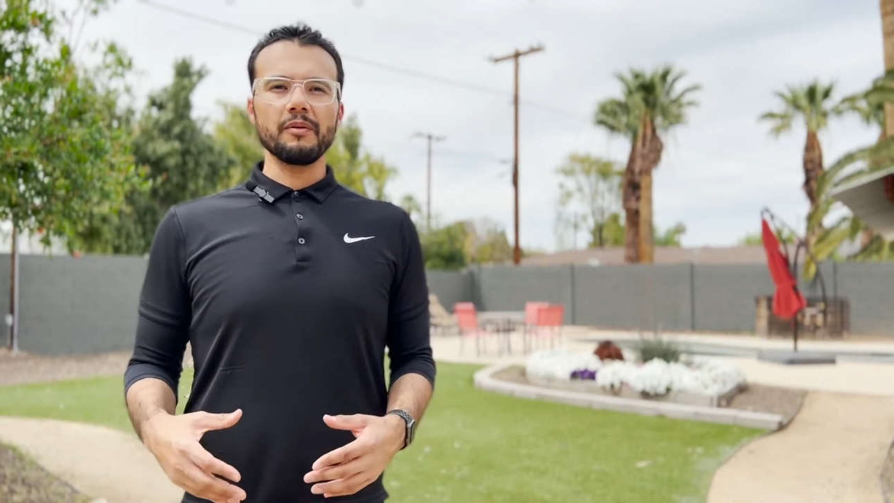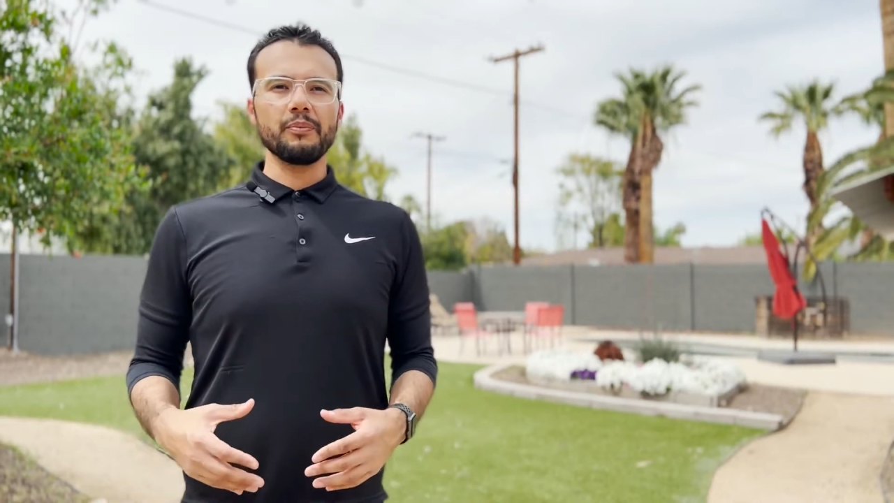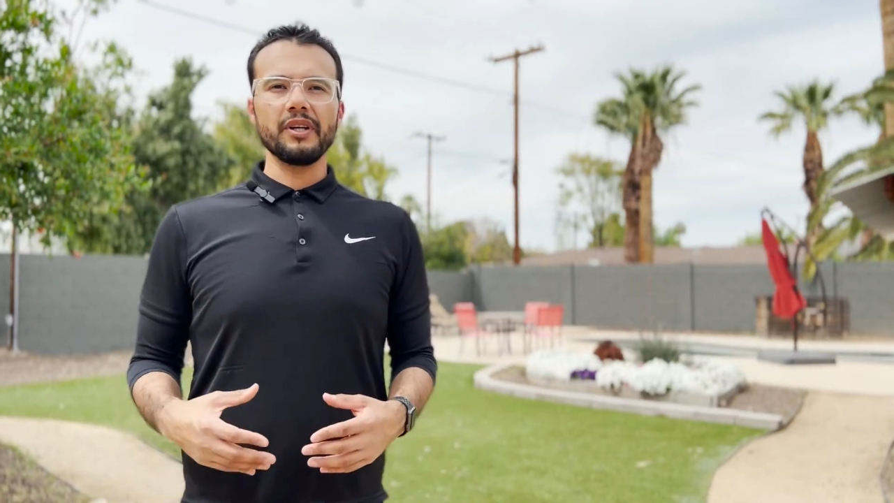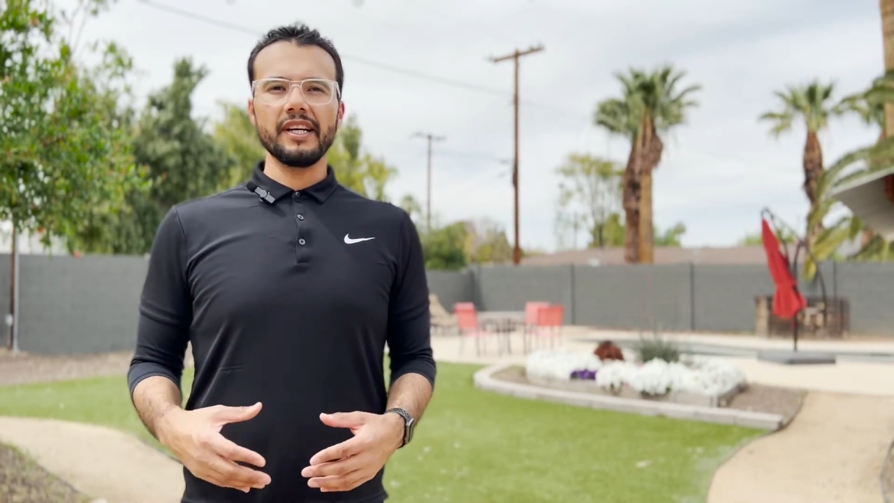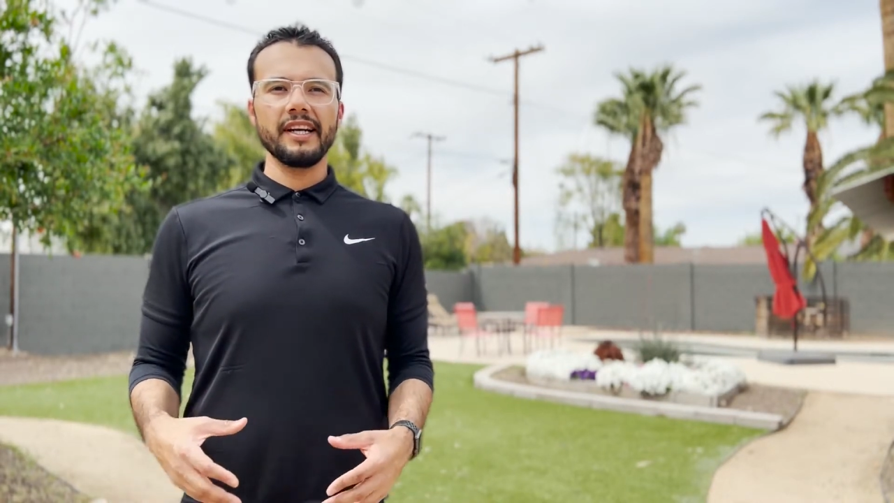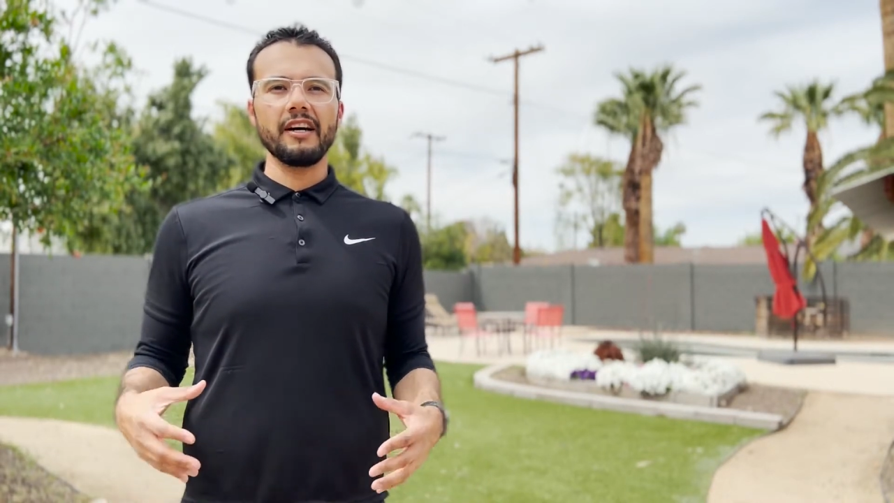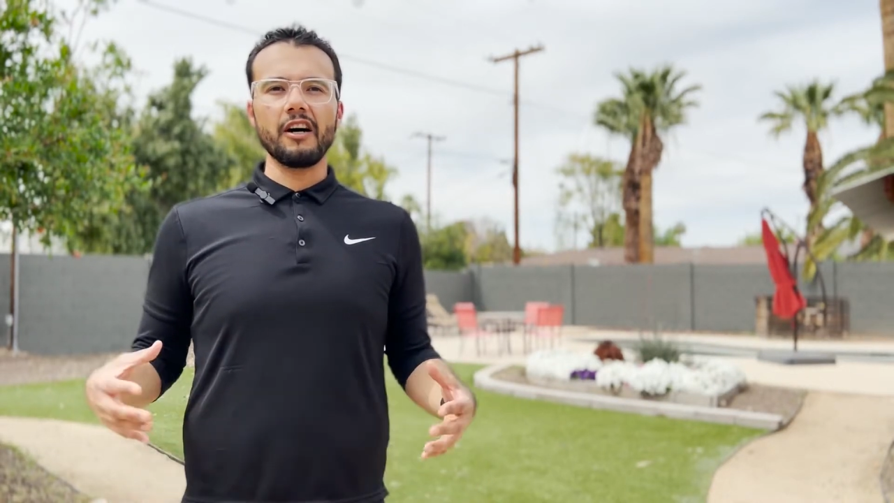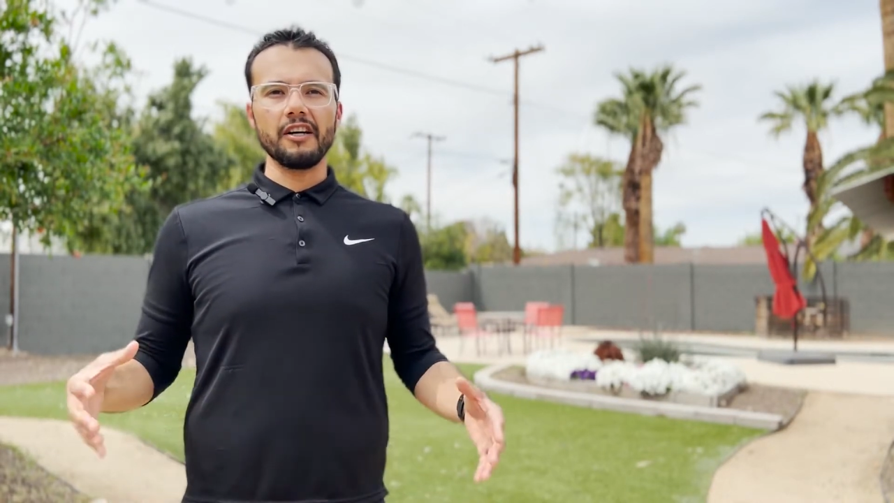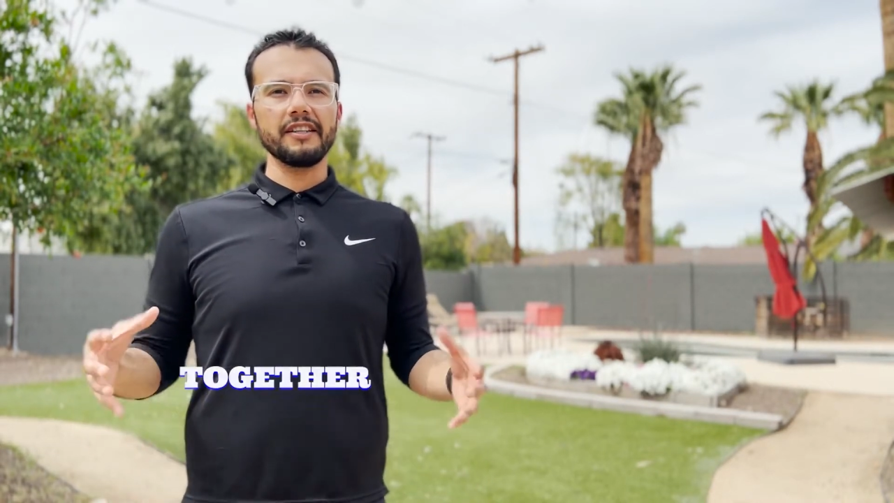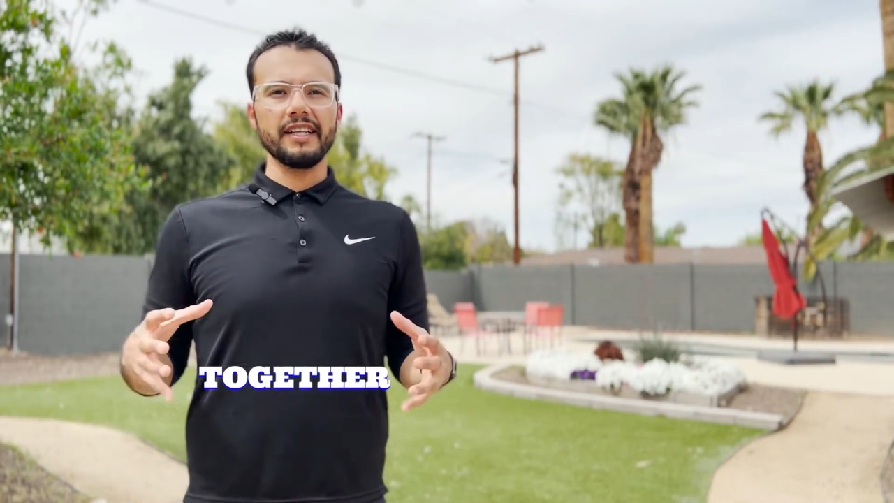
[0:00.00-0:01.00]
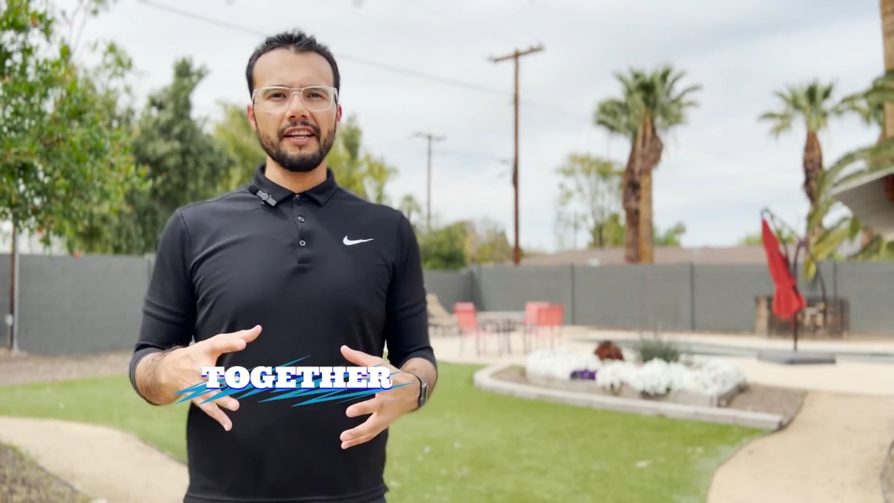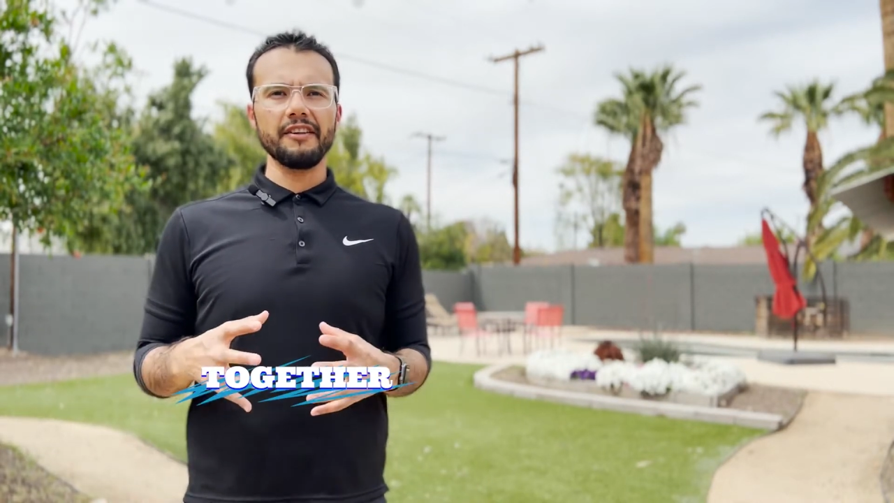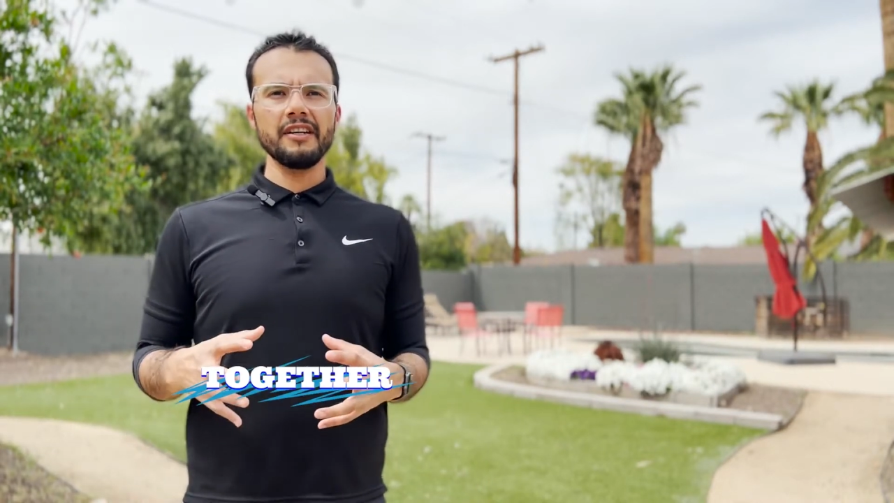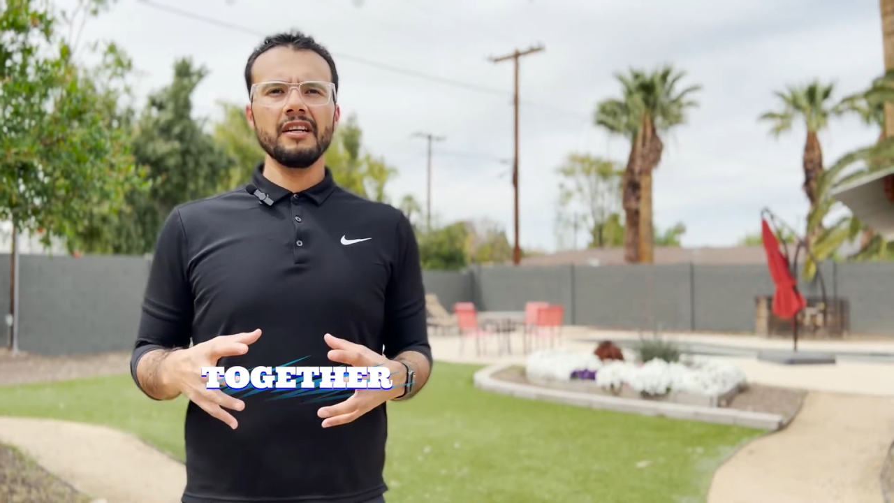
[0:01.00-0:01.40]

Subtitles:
putting it all together.